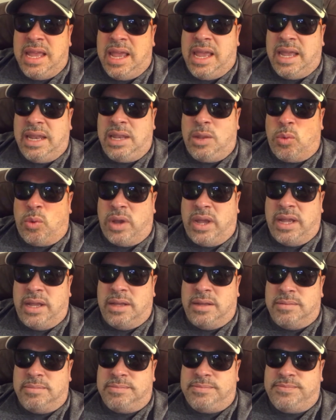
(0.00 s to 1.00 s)

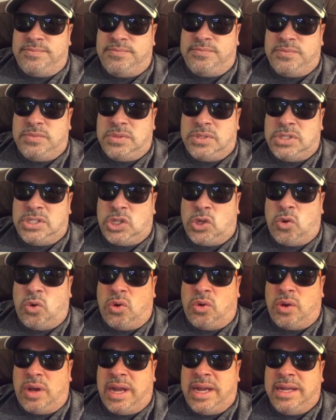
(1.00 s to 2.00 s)
Anyway,
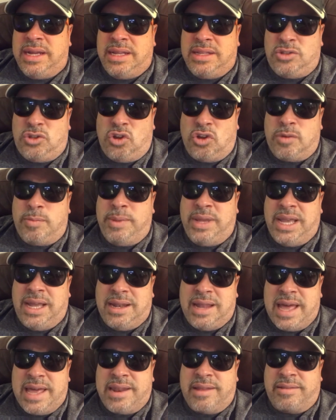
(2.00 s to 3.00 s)
so uh, it took me a
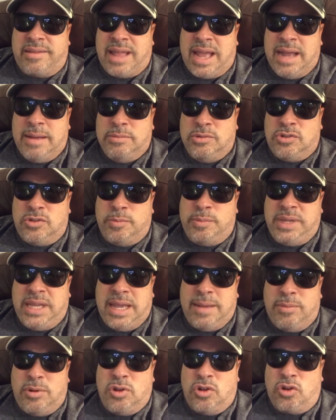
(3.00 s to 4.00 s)
lot of time to be
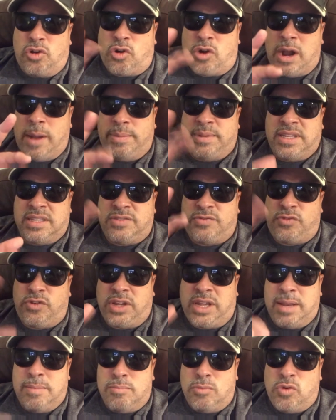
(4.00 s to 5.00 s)
able to crop these
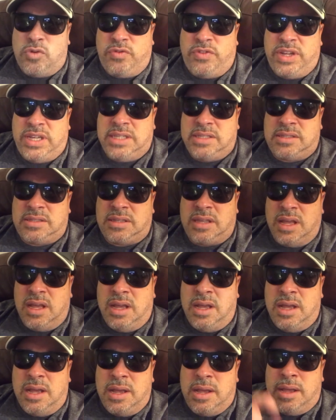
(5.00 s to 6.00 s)
freaking movies,
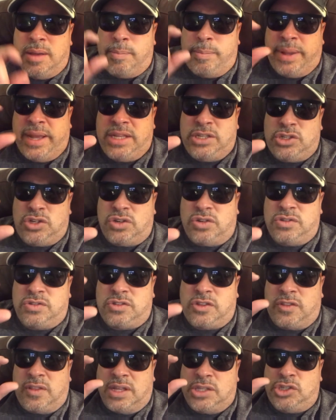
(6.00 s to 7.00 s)
pictures,
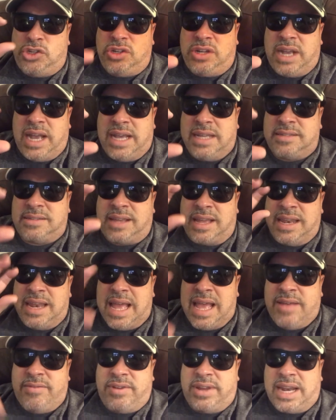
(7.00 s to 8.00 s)
so that you guys can
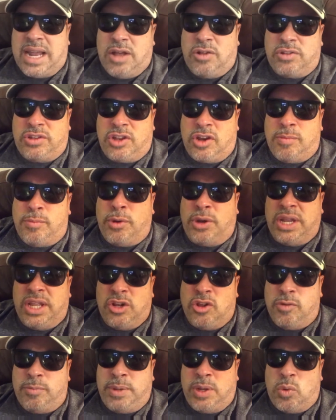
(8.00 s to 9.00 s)
have it out there, but
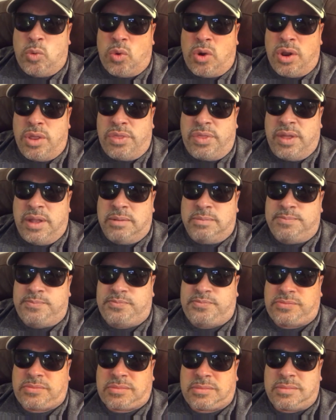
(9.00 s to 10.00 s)
it'll be worth it.
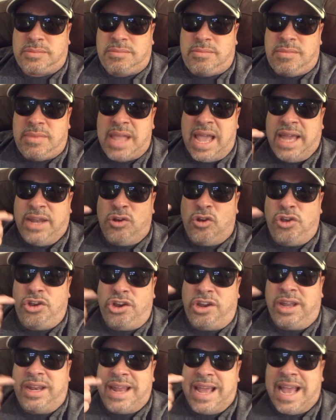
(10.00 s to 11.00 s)
I know
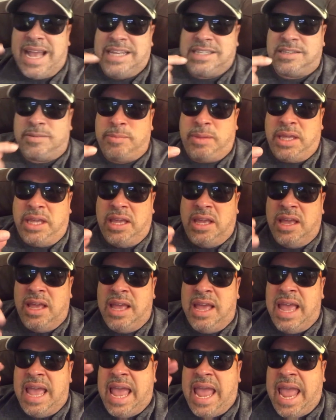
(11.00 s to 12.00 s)
you're going to ask me,
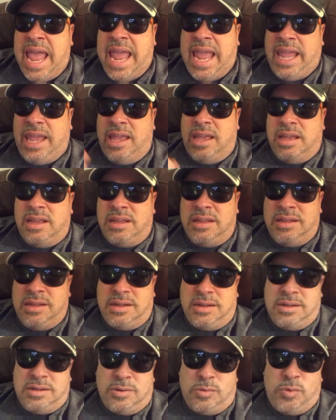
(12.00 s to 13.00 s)
hey,
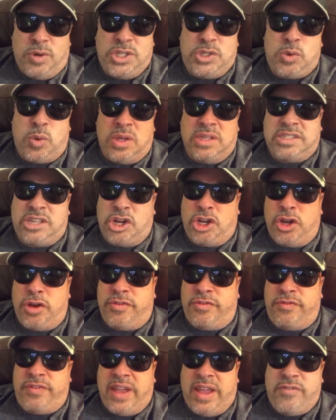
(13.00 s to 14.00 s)
which ones are your
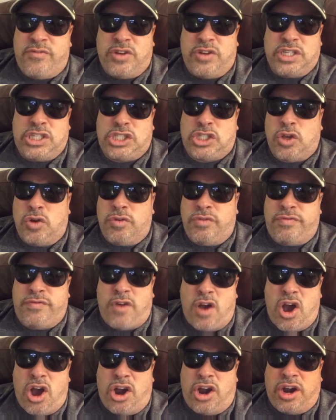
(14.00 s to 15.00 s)
favorites so
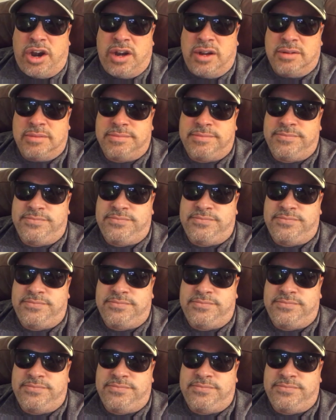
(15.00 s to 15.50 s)
far?